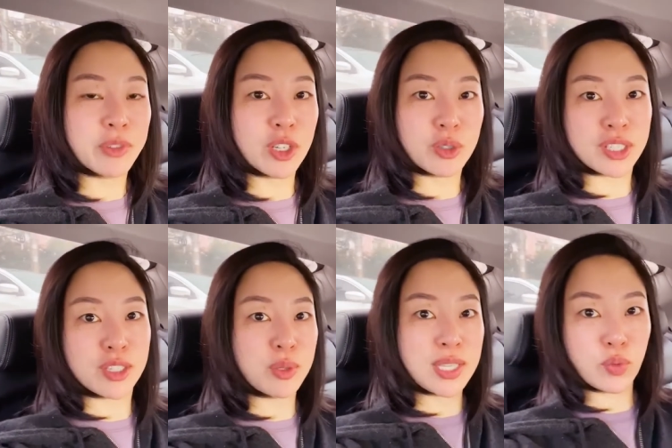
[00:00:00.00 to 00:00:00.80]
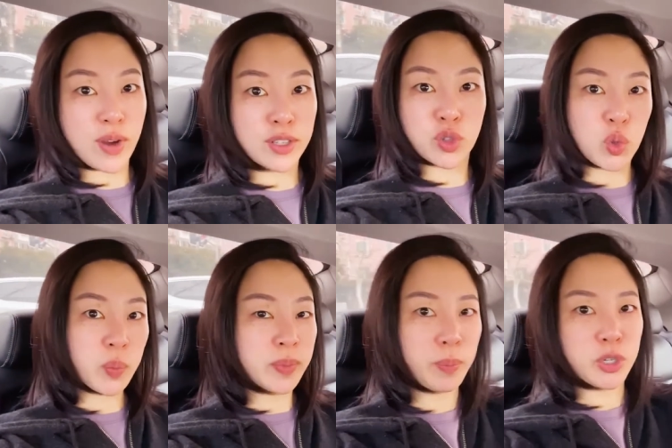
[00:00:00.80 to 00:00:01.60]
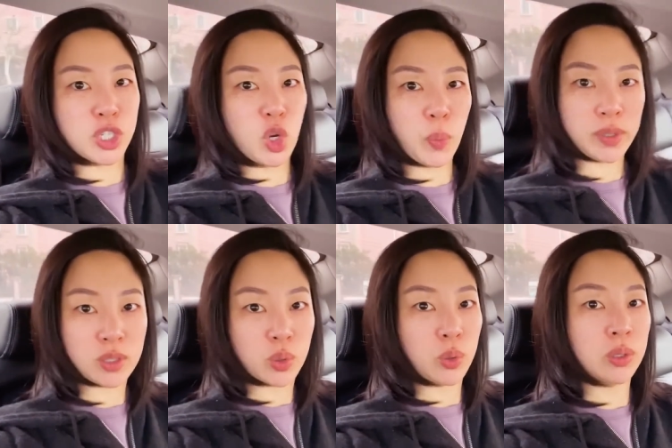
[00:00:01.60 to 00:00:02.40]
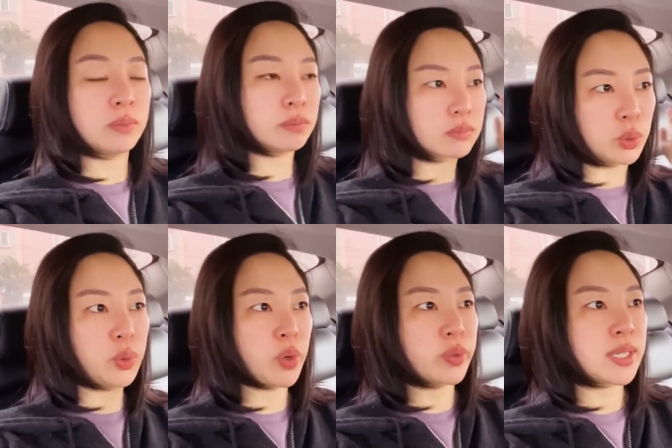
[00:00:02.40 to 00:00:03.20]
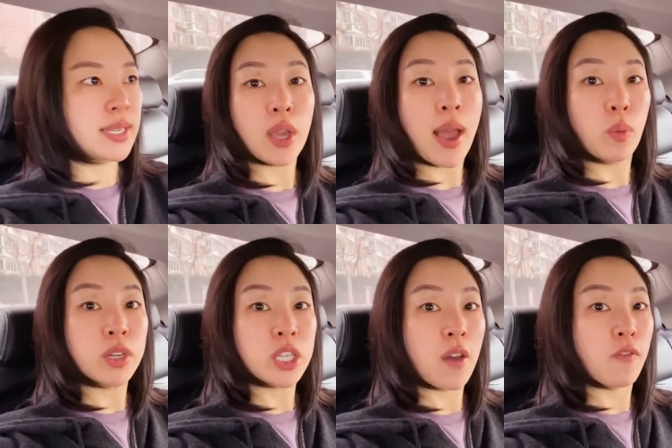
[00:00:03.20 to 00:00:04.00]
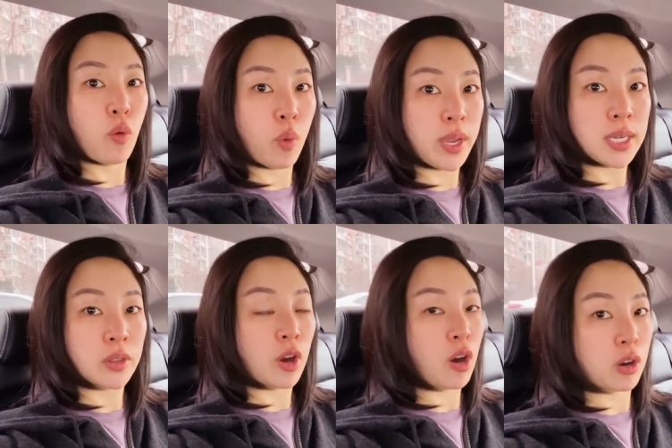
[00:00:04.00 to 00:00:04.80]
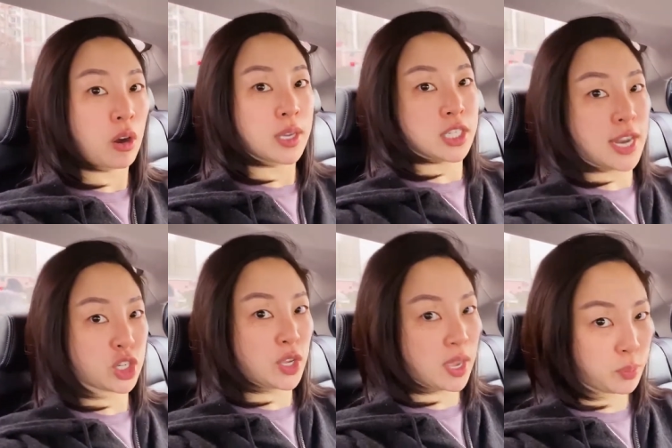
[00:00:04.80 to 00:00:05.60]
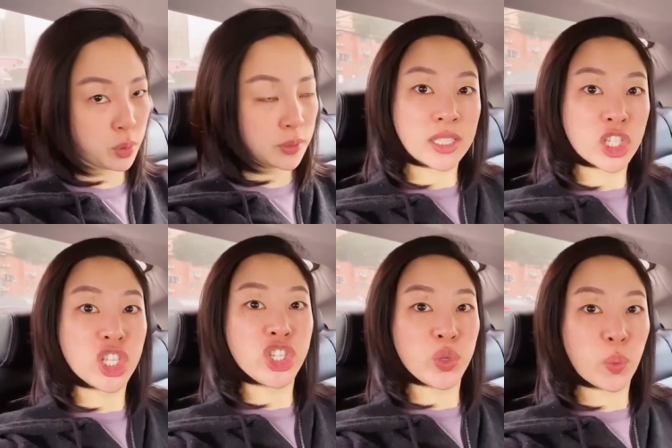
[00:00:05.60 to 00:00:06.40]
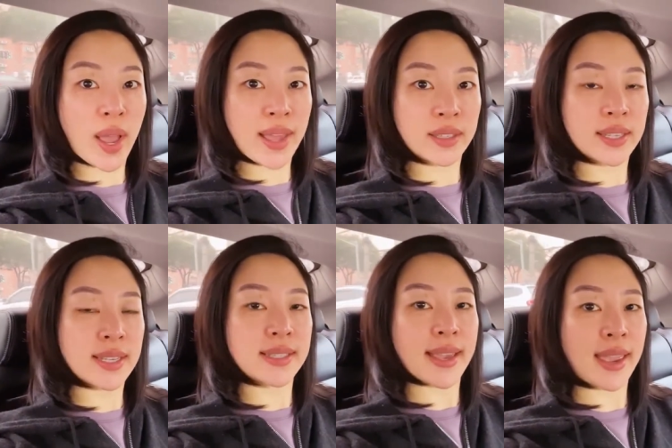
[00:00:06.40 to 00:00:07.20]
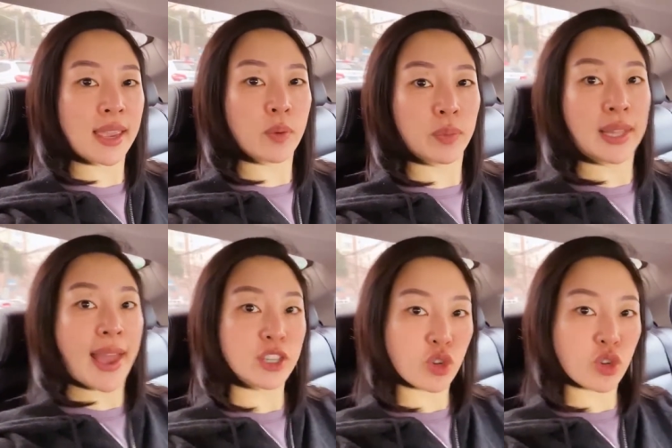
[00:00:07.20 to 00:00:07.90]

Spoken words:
You know, just using the restroom, pushing open a door. Who knows? I want to avoid the Hong Kong International Airport. Shenzhen Wan is a land